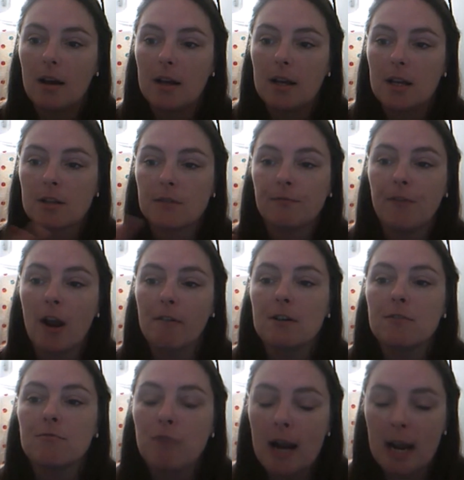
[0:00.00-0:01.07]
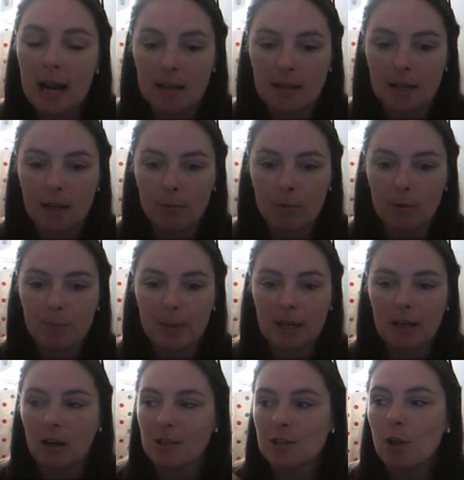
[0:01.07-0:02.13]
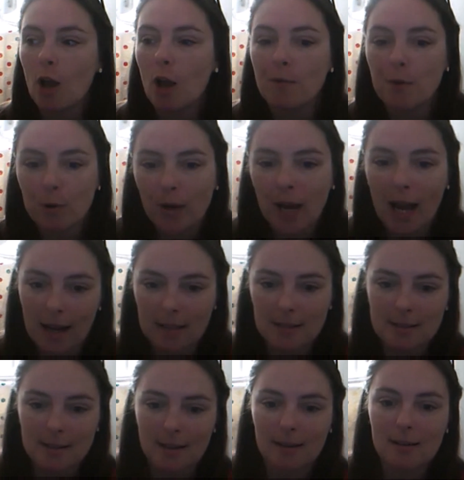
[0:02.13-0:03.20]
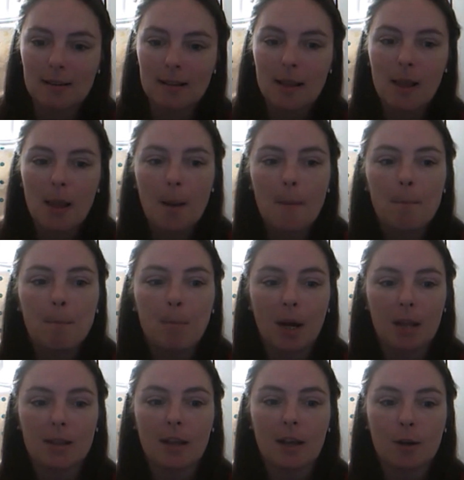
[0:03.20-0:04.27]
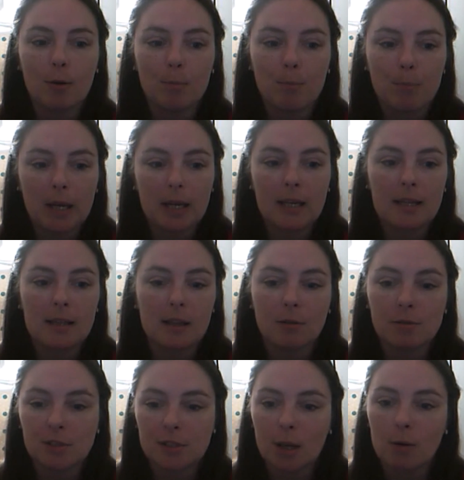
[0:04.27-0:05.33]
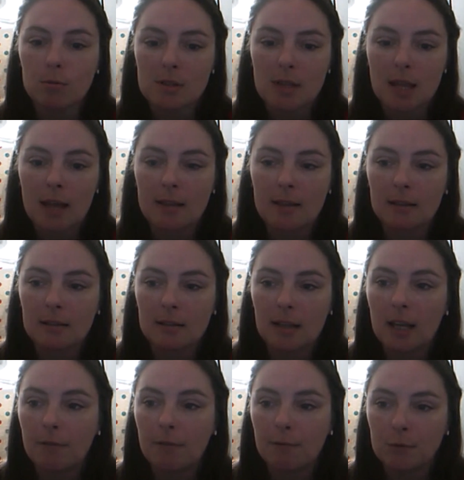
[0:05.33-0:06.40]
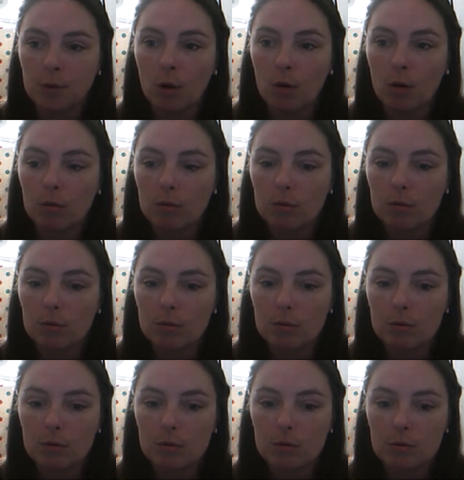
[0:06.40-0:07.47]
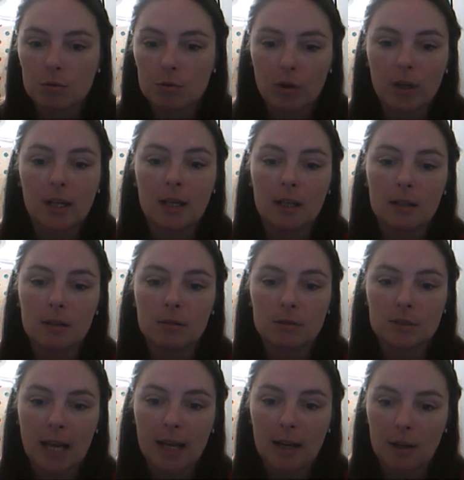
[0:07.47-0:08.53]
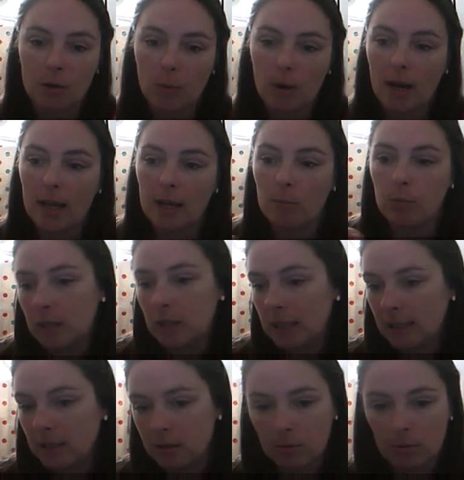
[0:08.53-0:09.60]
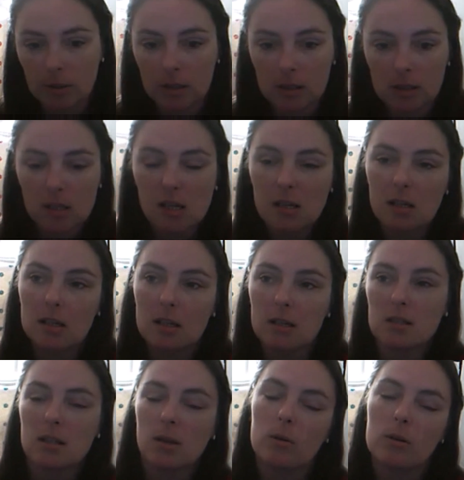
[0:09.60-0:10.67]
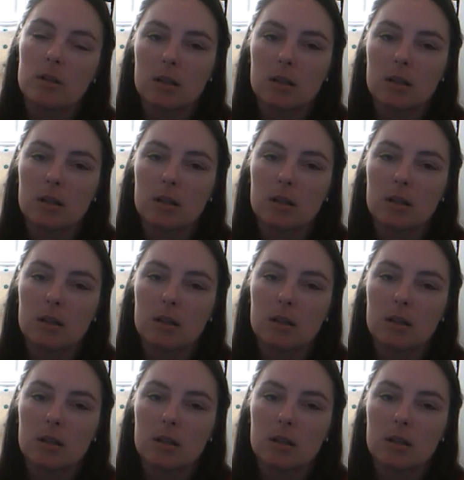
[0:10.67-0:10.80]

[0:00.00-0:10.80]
very rare that it would be like cervical cancer, but there could be those cells there that, if not treated or taken away, would lead to it. So it